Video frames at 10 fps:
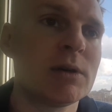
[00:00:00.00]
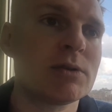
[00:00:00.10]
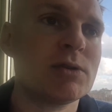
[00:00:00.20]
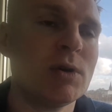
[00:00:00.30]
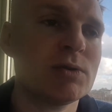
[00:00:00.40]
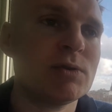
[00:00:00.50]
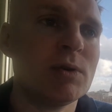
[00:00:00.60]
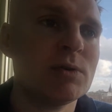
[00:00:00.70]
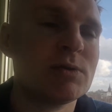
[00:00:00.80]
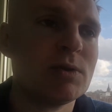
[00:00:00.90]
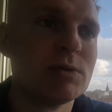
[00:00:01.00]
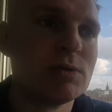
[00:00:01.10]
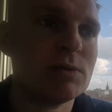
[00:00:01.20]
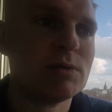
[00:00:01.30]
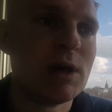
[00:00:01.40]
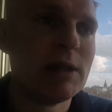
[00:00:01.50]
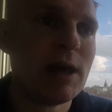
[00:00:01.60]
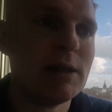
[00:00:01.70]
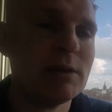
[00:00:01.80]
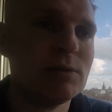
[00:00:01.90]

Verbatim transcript: so so so so so I, I,